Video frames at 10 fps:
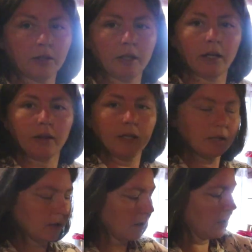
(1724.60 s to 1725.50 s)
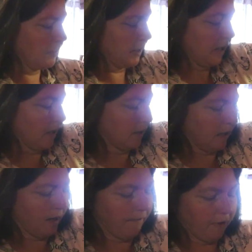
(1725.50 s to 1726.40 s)
now this is going to be set
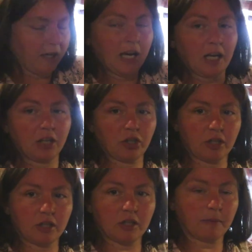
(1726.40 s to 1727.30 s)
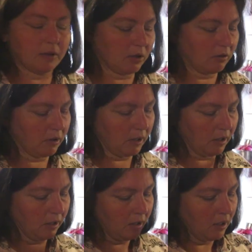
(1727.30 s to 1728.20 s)
aside for our canning jars. It smells so
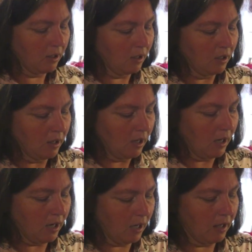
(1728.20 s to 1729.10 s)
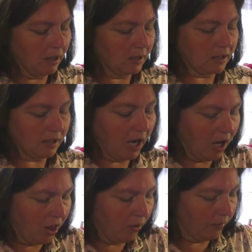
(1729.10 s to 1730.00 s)
good. And the
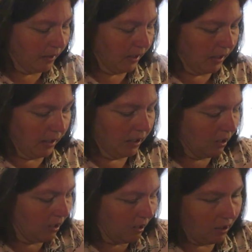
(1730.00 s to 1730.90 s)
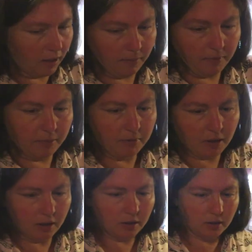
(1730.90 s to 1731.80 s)
celery, I'm not
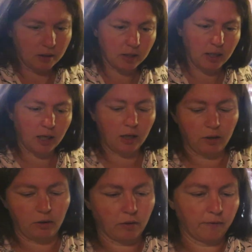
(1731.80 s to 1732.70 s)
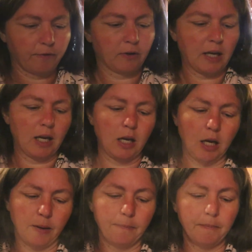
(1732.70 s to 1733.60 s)
going to saute it for
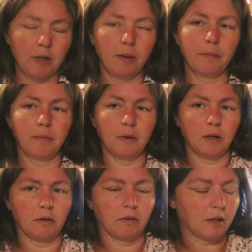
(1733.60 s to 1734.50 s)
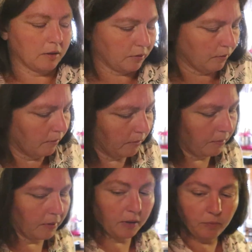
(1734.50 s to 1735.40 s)
canning. I don't think so. I'm going to
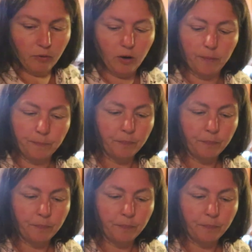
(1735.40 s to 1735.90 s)
put it in raw.